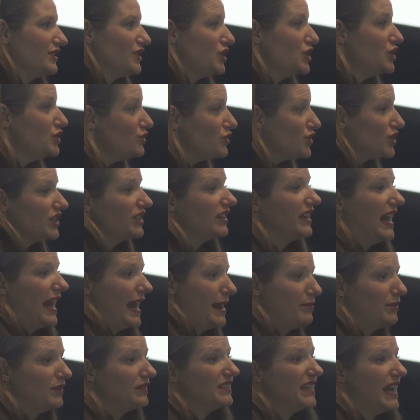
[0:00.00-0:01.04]
usually
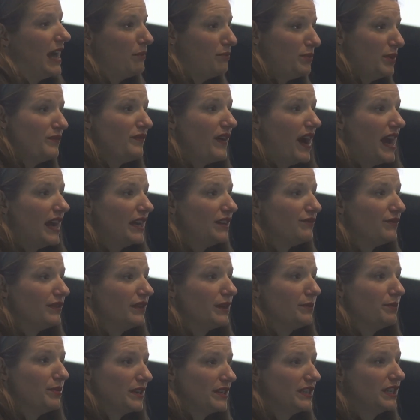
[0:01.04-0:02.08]
able to help you find
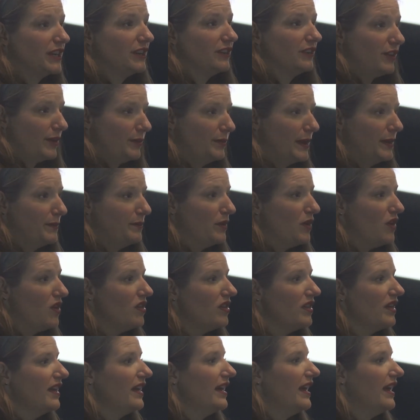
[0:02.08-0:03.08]
really particular people.